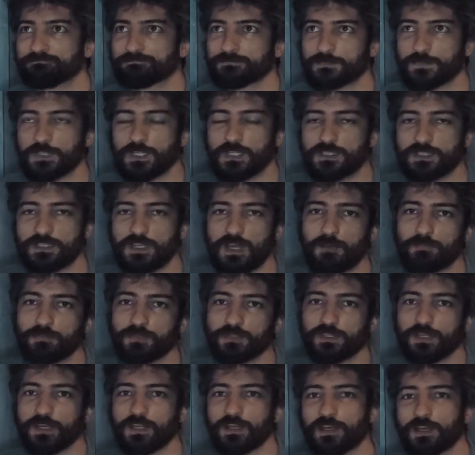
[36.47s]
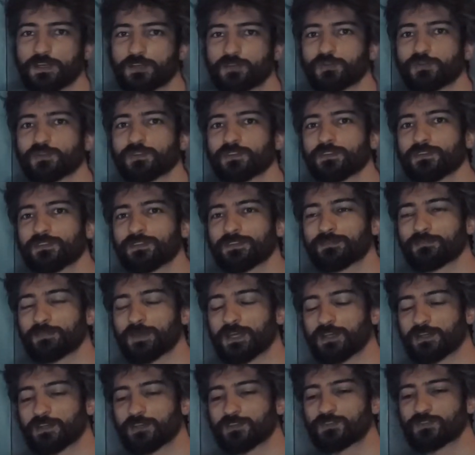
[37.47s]
things happened and I couldn't
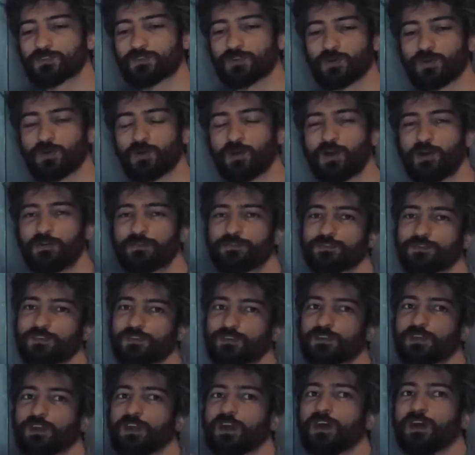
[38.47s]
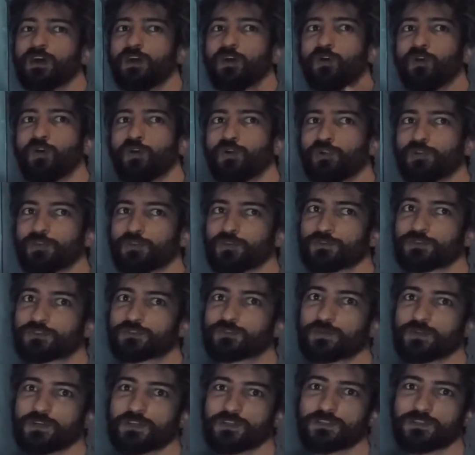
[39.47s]
make it. So after all those
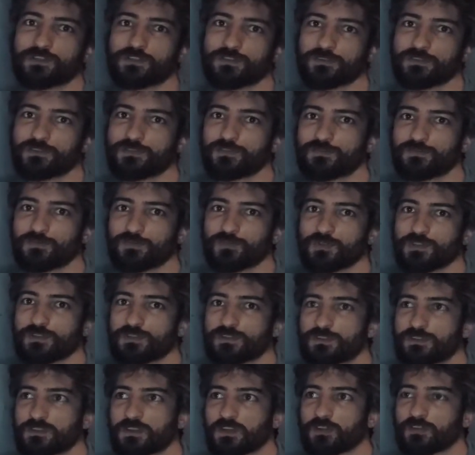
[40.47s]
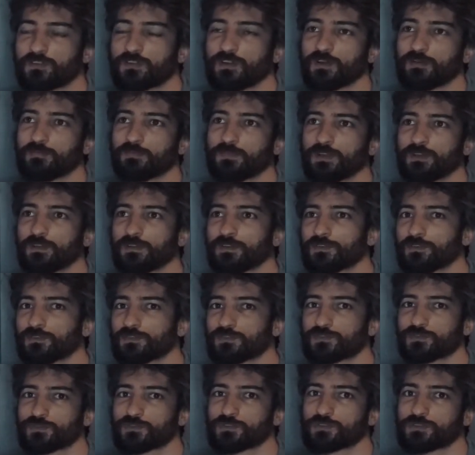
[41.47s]
questions through Instagram and
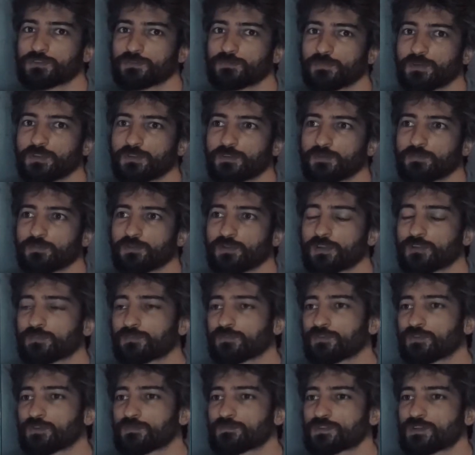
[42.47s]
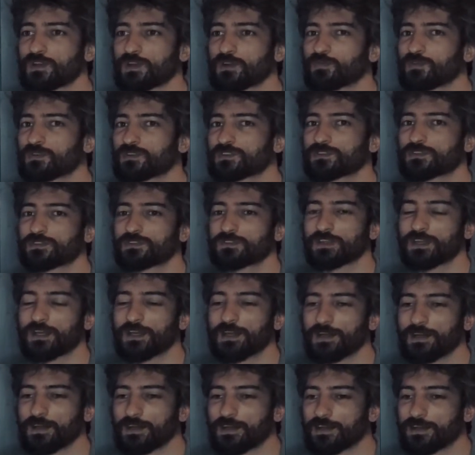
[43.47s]
other social media platforms, I was
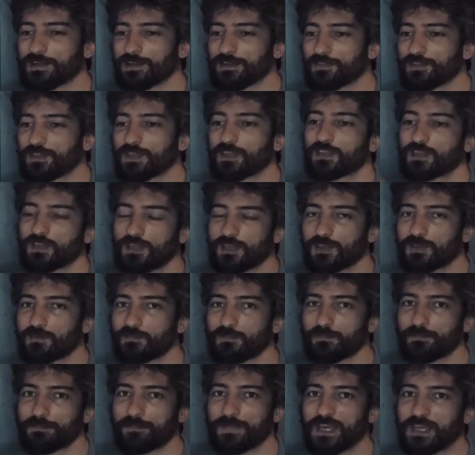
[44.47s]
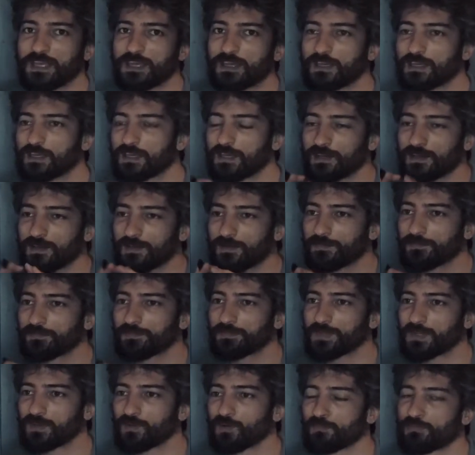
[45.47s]
thinking making a
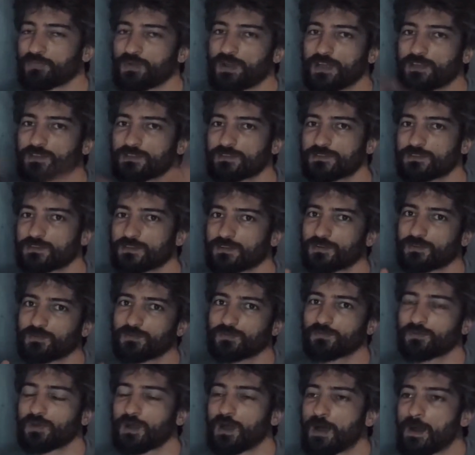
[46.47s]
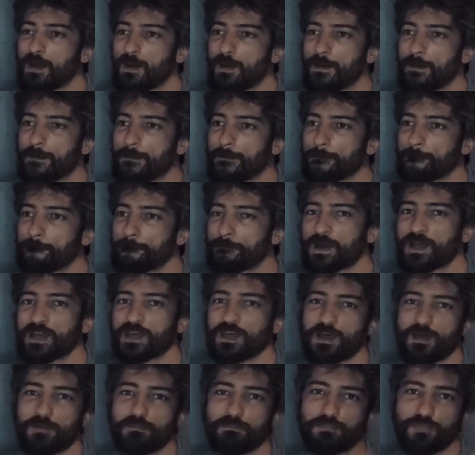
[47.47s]
comprehensive my
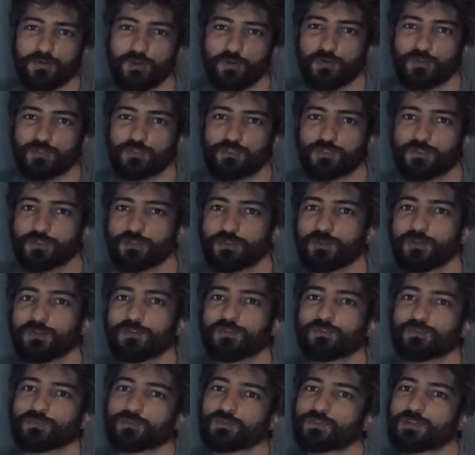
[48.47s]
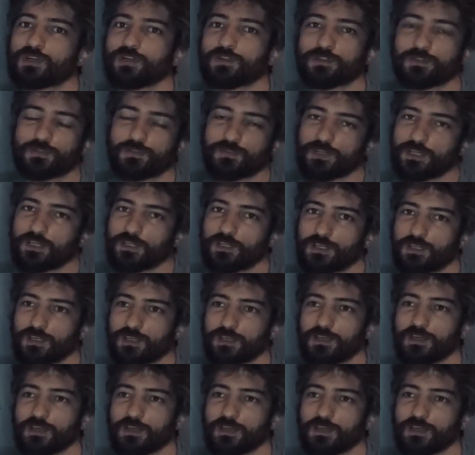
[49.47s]
approach to color grading